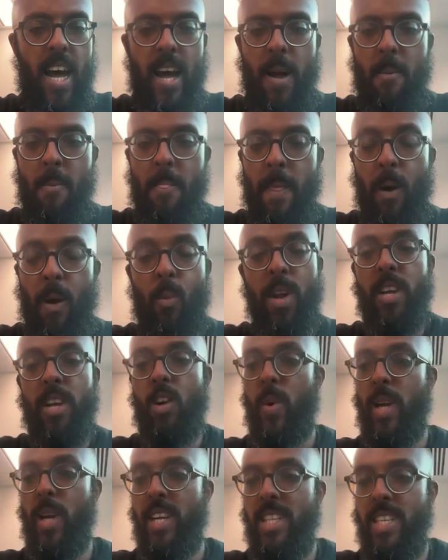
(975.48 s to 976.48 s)
I want to
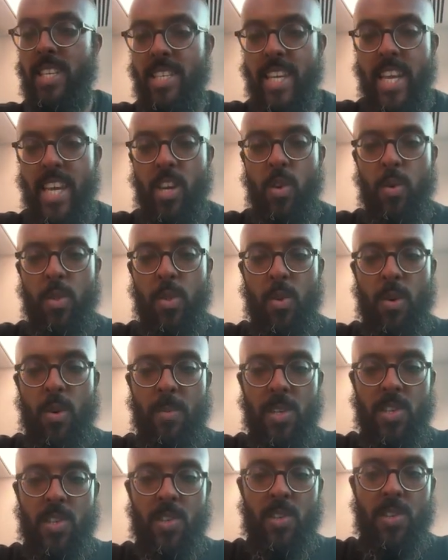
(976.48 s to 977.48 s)
quickly take you through,
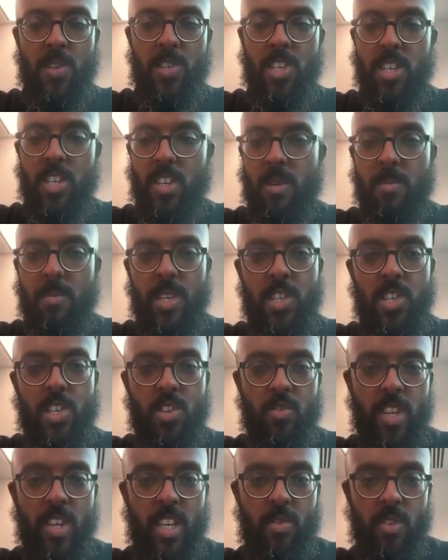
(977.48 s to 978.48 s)
I'm going to start sharing my
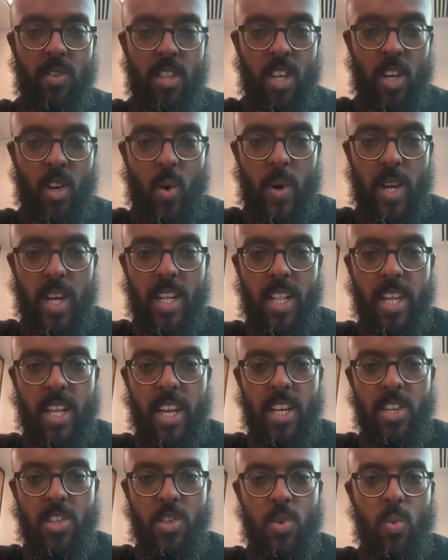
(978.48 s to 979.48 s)
screen really
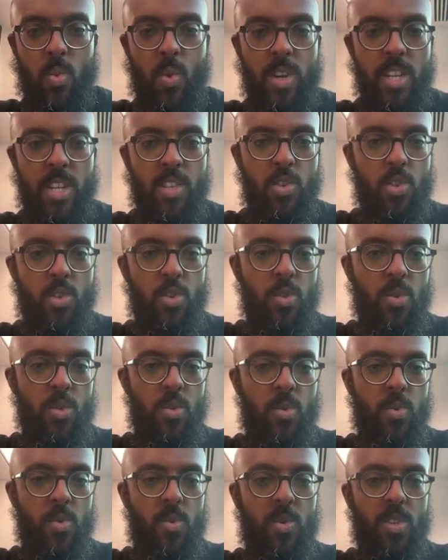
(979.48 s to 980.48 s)
quickly. I just wanted
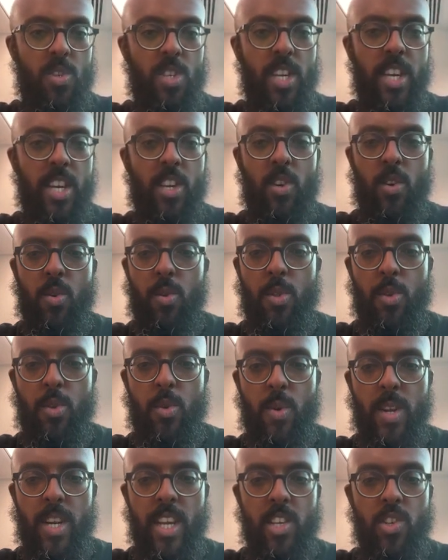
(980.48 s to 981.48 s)
to take you
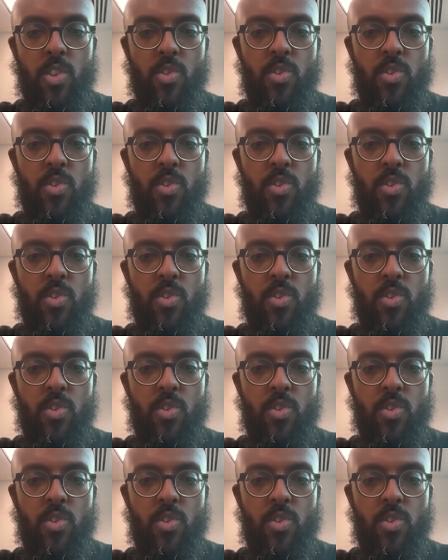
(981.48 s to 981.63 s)
through an